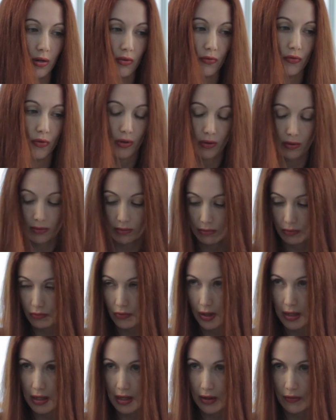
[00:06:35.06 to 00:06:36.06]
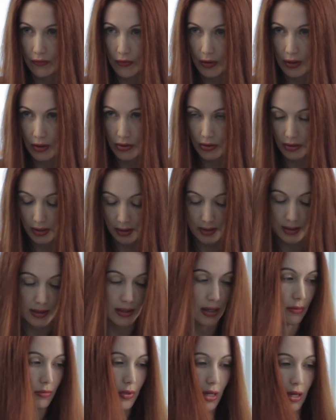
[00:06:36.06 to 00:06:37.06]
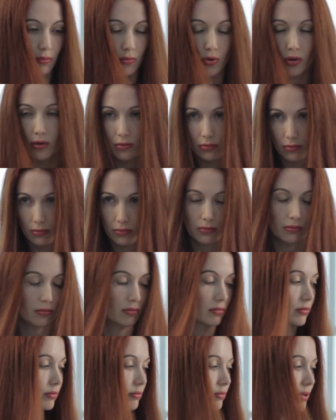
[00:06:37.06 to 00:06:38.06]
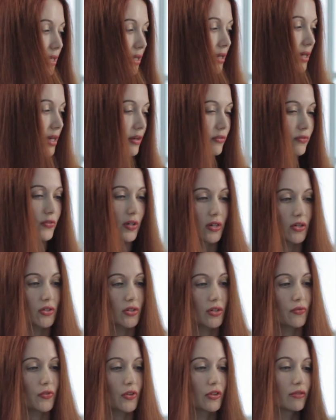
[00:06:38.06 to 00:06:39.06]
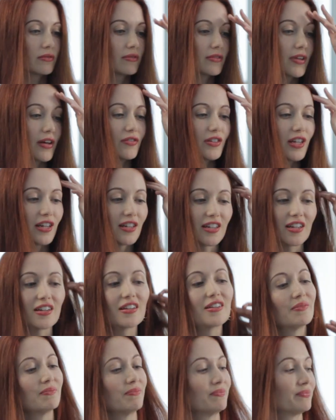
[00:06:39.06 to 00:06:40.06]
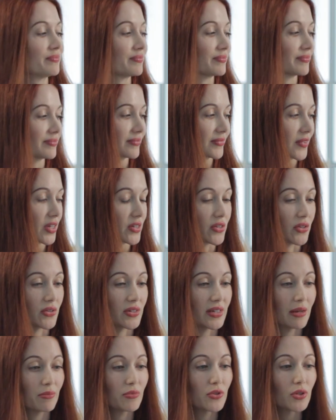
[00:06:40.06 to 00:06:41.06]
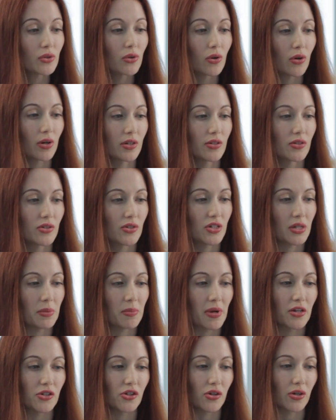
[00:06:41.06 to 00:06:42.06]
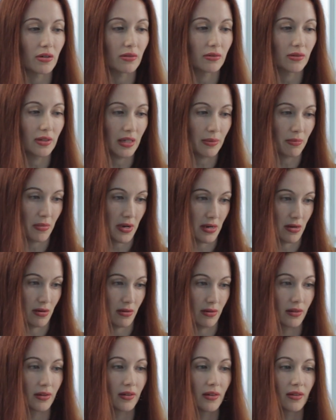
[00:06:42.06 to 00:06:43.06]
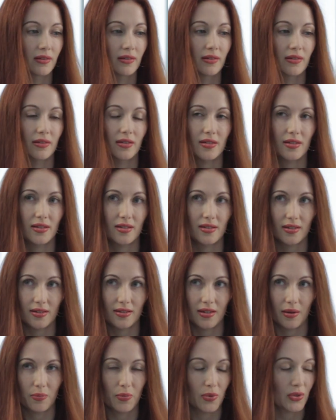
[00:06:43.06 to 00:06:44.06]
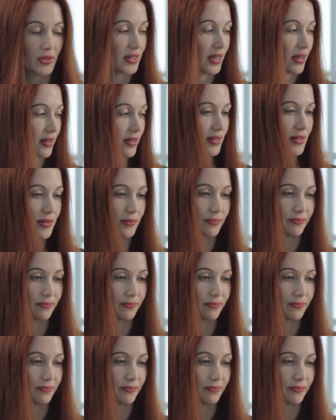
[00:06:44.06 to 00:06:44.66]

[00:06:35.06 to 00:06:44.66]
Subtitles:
of your right hand fingers at the same time, or picking hand fingers if you're left-handed. So same 2 chords, G major, E minor. This is example 6.